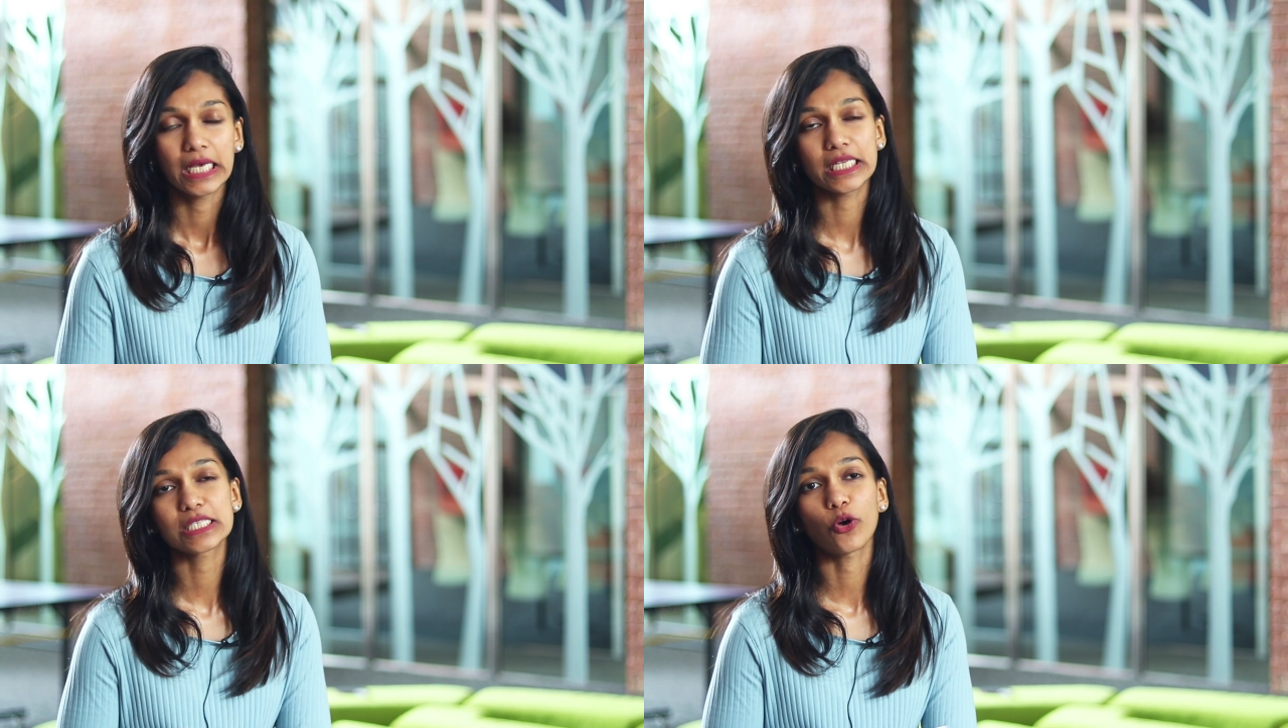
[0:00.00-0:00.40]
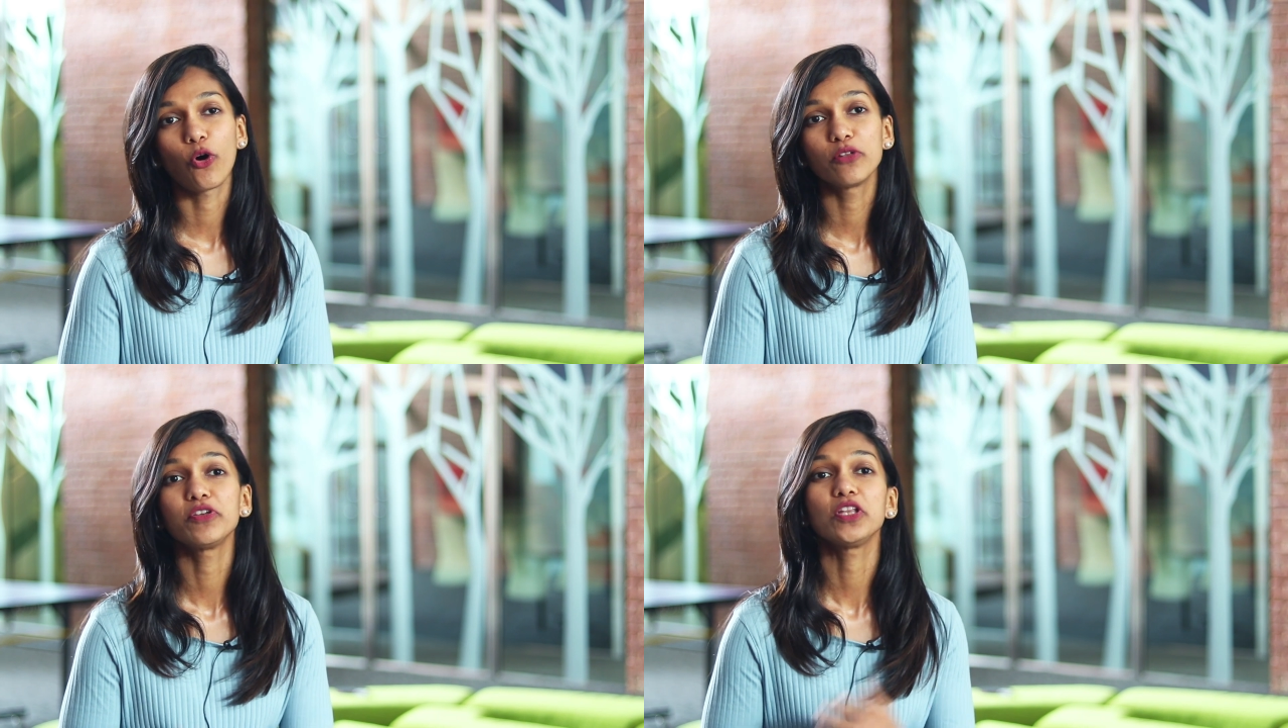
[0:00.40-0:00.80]
It's
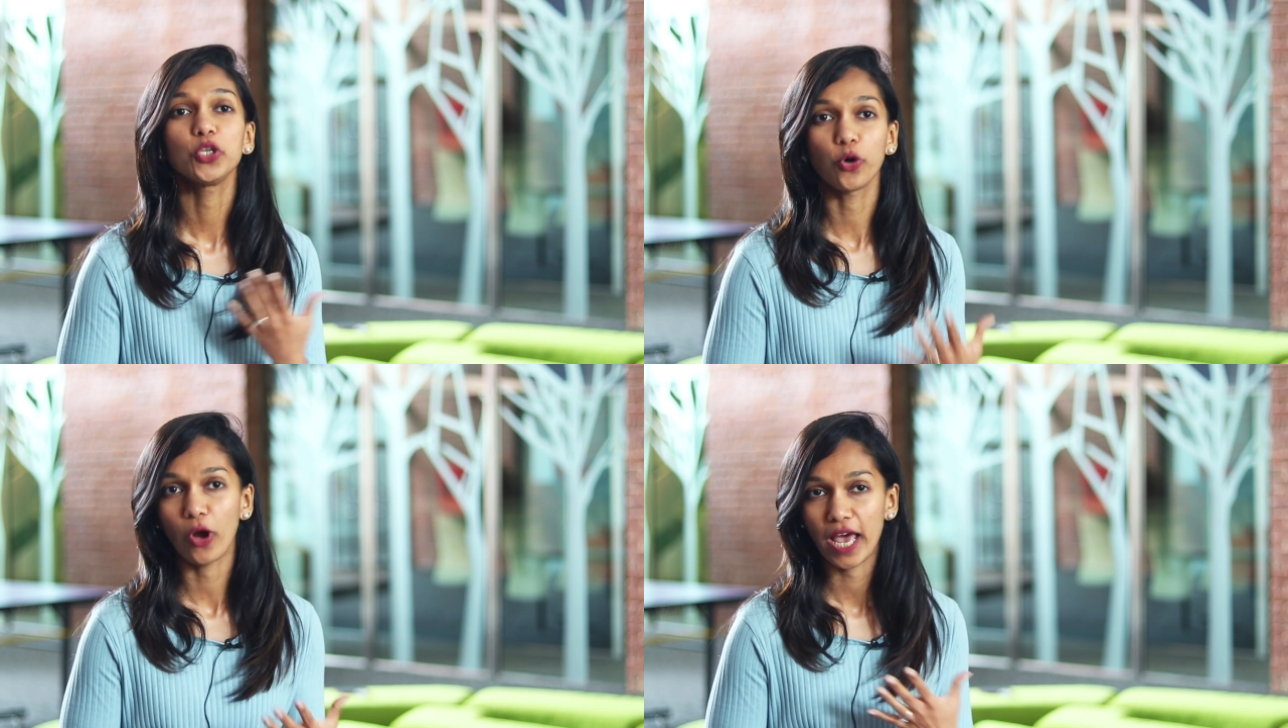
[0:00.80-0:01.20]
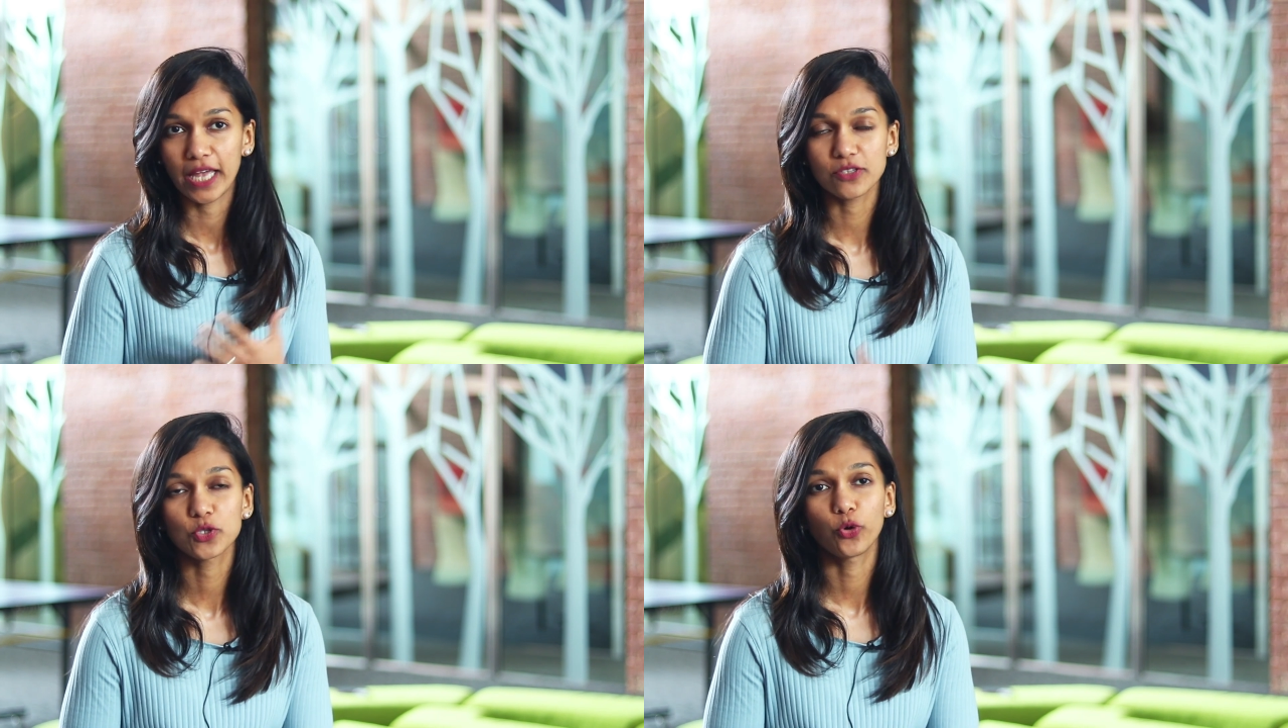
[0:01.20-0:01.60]
all within your
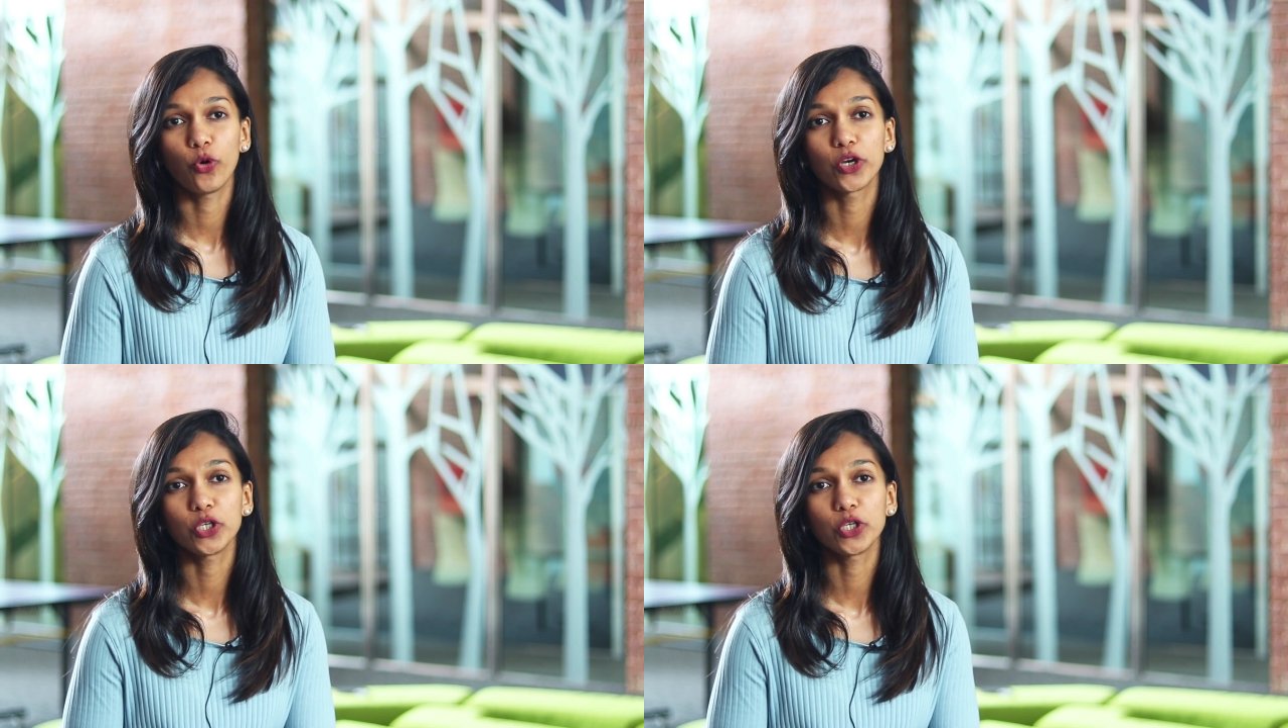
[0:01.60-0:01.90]
hands. So